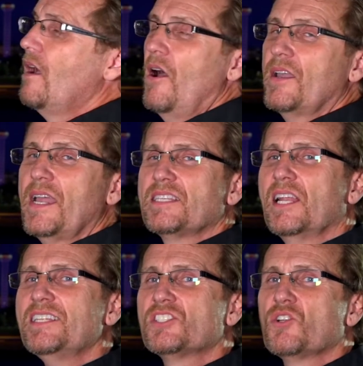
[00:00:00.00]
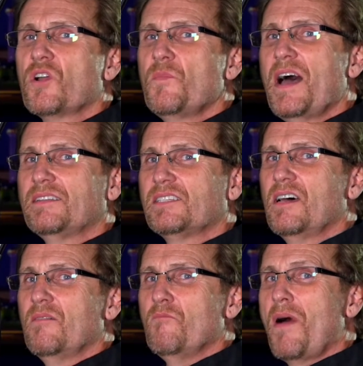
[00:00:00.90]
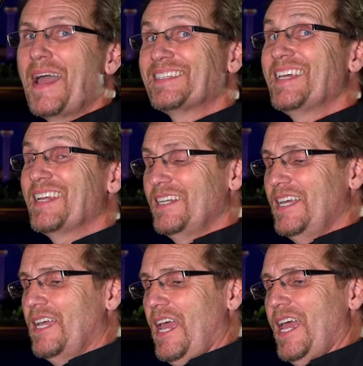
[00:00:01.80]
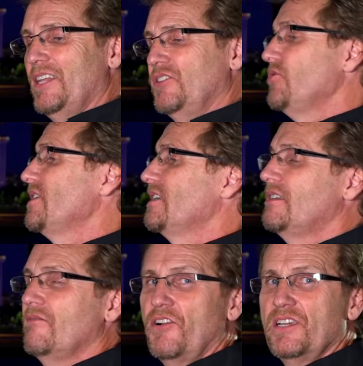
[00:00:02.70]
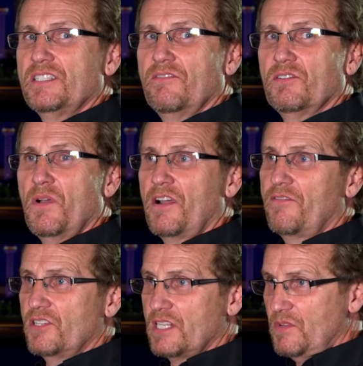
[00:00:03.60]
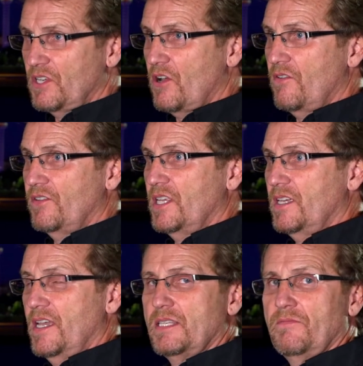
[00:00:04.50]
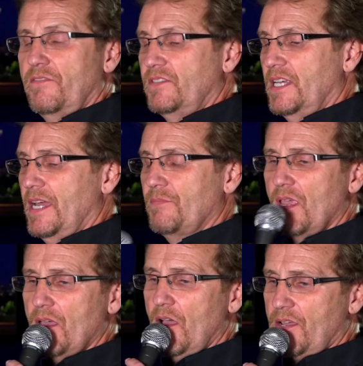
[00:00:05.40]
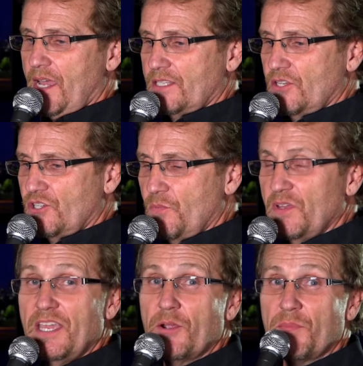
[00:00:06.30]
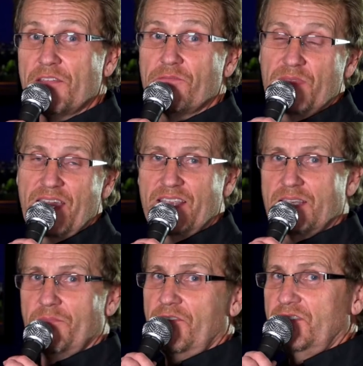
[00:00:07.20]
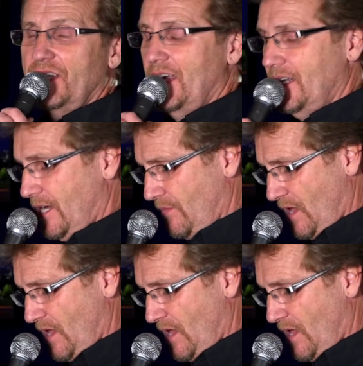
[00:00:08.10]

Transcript: Okay, so let's talk about uh, mic technique and using various different microphones. Let me go over to the SM58. Okay, so should be hearing me from the SM58 now.